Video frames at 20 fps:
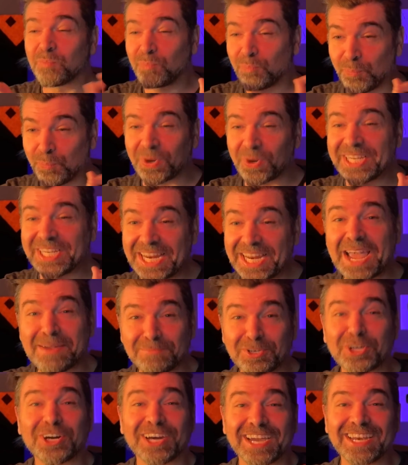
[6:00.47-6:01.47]
pretty damn
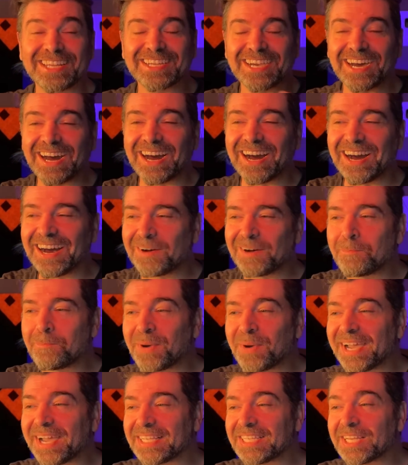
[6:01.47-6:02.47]
good.
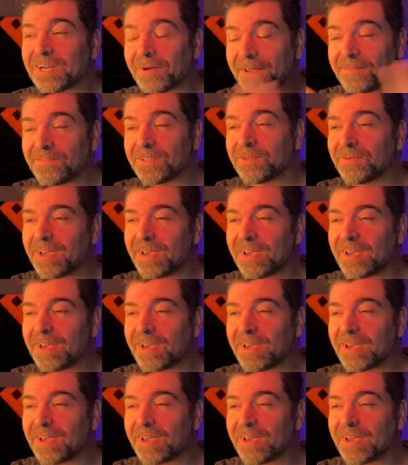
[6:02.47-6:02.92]
But if you